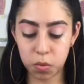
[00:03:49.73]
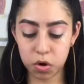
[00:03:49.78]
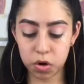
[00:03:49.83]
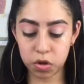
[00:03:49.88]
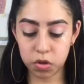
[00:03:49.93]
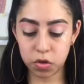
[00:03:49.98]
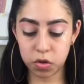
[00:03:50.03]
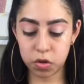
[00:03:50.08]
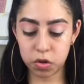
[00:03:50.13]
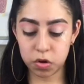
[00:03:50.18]

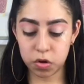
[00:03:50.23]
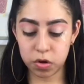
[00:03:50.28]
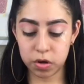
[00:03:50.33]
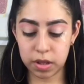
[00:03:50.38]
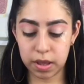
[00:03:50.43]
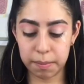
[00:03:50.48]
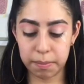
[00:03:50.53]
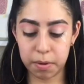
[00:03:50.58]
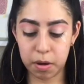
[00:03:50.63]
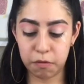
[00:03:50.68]
gonna learn
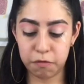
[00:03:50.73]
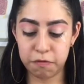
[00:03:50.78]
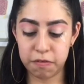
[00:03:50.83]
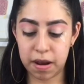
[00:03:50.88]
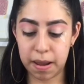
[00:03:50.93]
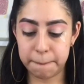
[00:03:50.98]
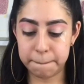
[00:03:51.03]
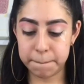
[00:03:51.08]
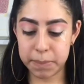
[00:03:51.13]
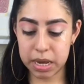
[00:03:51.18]
about
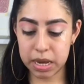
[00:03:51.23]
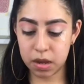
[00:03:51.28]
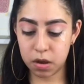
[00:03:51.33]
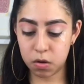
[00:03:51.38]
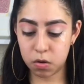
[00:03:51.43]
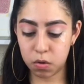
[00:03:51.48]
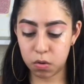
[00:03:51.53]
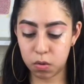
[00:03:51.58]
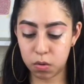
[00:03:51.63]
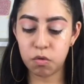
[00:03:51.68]

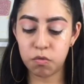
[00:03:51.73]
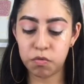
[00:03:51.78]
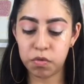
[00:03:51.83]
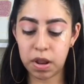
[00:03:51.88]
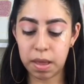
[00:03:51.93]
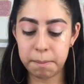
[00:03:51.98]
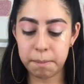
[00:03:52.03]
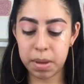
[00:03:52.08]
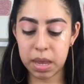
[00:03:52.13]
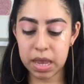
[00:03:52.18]
Flamenco.
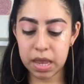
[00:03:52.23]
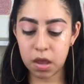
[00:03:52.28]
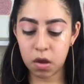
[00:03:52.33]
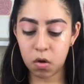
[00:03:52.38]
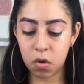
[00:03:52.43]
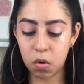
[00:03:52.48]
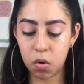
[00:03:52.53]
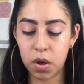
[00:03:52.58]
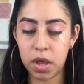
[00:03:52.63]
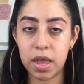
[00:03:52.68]

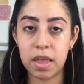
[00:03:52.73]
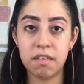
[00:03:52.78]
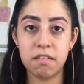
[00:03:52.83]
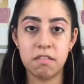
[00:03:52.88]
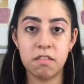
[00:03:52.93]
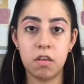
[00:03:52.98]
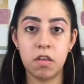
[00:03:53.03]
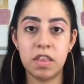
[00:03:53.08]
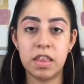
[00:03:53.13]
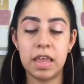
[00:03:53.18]
Flamenco
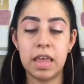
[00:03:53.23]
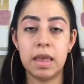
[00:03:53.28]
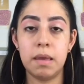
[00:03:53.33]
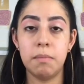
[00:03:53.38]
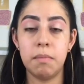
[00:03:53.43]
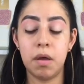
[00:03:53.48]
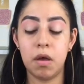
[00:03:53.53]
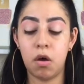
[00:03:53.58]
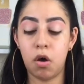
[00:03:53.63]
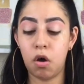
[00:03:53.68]
is the
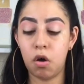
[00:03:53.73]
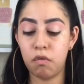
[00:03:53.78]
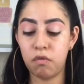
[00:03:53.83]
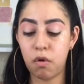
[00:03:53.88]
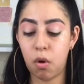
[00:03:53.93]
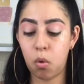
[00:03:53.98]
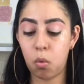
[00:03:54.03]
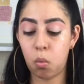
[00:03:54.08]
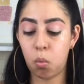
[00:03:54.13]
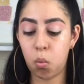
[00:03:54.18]
name of
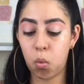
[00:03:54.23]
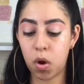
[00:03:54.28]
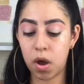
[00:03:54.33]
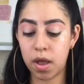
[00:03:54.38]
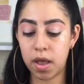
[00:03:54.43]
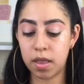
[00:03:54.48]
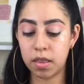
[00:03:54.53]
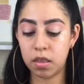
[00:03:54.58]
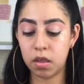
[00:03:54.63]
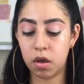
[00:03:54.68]

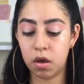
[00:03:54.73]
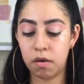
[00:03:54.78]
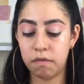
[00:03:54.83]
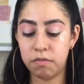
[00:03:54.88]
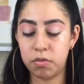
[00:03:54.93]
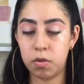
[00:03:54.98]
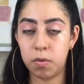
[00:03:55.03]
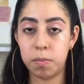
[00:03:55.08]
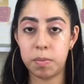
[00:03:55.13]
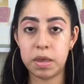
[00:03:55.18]
one
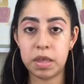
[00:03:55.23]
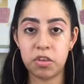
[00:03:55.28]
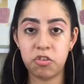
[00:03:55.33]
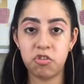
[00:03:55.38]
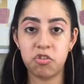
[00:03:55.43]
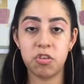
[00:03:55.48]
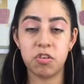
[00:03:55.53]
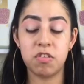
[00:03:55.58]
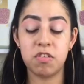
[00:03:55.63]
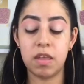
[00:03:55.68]
of the
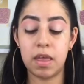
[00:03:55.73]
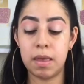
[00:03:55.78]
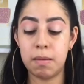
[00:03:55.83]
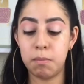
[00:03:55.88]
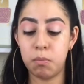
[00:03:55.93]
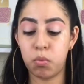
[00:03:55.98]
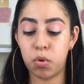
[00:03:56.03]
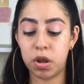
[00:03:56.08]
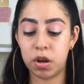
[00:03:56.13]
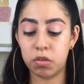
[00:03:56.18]
beaches
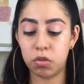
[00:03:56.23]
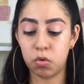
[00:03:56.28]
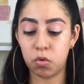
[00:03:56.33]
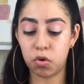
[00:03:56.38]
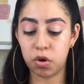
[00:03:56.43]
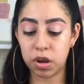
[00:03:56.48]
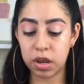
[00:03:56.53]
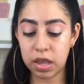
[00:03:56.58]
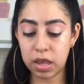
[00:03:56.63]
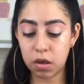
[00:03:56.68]
in Puerto
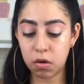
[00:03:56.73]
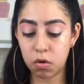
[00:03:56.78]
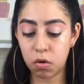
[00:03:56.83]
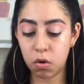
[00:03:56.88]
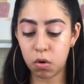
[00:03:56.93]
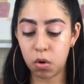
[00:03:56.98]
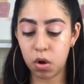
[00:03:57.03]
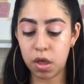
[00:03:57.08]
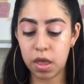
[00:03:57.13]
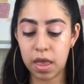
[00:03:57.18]

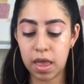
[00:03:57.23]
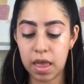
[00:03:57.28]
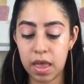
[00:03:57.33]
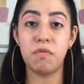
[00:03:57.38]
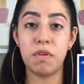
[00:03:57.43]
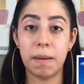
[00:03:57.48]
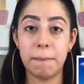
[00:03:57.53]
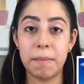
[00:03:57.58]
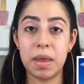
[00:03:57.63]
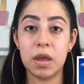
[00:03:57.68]
Rico.
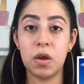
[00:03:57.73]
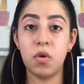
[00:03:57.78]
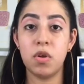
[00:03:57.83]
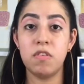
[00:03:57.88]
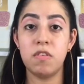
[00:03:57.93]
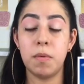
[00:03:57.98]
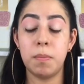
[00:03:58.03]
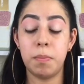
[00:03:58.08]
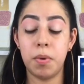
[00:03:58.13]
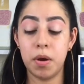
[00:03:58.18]
Flamenco
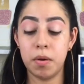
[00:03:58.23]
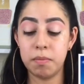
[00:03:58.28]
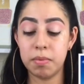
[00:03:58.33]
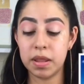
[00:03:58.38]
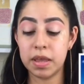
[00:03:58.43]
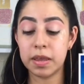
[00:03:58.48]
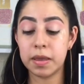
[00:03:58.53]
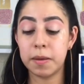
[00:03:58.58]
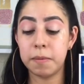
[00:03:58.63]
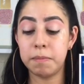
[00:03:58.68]
is a
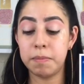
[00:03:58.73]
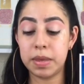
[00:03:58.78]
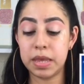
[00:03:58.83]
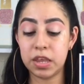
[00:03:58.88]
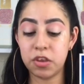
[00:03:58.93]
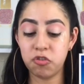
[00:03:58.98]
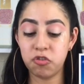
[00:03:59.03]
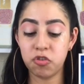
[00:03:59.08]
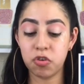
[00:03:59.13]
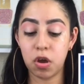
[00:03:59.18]
public
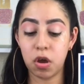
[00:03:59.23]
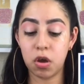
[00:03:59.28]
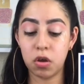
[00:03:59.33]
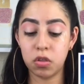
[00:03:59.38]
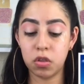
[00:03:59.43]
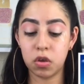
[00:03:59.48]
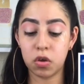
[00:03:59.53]
beach on the